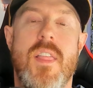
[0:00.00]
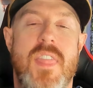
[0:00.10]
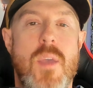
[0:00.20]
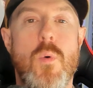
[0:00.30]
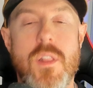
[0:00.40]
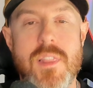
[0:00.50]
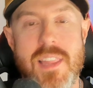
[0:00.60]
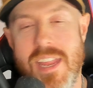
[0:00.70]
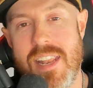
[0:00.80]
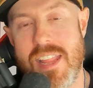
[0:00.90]
They will
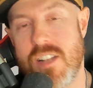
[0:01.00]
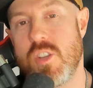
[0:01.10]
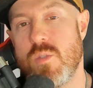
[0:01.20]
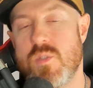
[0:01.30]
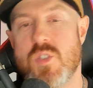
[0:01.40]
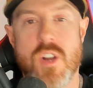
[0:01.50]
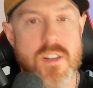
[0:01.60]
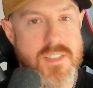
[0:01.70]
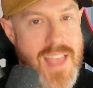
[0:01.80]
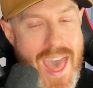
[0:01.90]
lean into
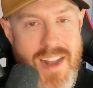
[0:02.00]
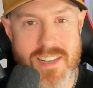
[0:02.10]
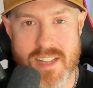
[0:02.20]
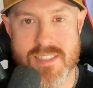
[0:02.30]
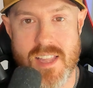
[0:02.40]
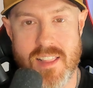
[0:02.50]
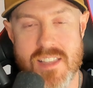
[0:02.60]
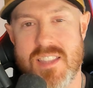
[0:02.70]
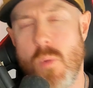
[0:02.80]
certain tactics like this.